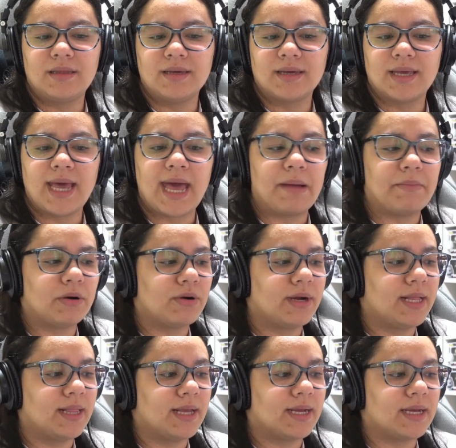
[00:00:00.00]

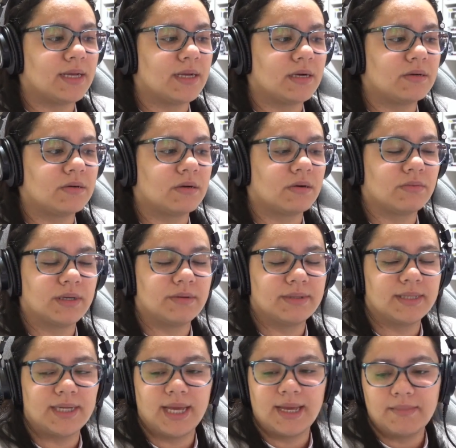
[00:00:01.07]
Camarilla, or whatever
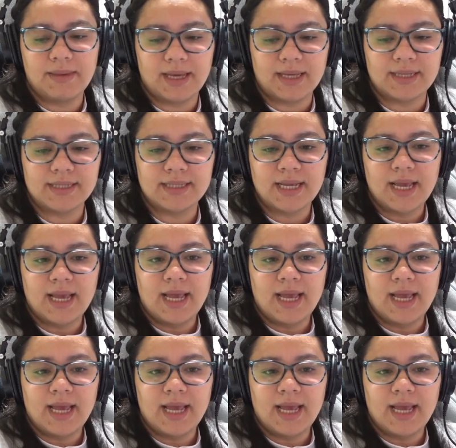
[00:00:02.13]
the name is